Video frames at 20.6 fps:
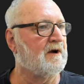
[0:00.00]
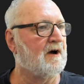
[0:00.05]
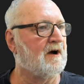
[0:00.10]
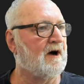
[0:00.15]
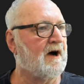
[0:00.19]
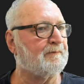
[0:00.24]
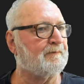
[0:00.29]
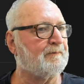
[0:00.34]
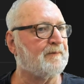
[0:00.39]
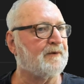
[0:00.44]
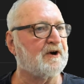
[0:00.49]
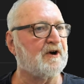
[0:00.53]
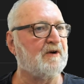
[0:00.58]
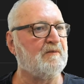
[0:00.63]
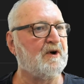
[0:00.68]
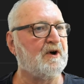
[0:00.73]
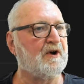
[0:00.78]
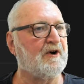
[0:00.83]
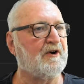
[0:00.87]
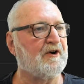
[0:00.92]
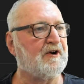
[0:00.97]
Up to
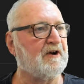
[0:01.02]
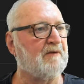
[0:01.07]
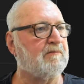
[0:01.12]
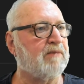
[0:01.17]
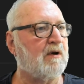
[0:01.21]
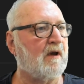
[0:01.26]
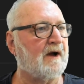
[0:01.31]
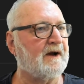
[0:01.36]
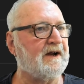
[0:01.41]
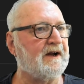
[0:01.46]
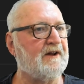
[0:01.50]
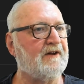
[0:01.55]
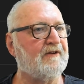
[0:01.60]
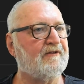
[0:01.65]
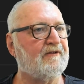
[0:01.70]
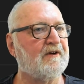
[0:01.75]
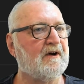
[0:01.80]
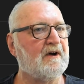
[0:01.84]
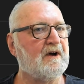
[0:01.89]
community plugins.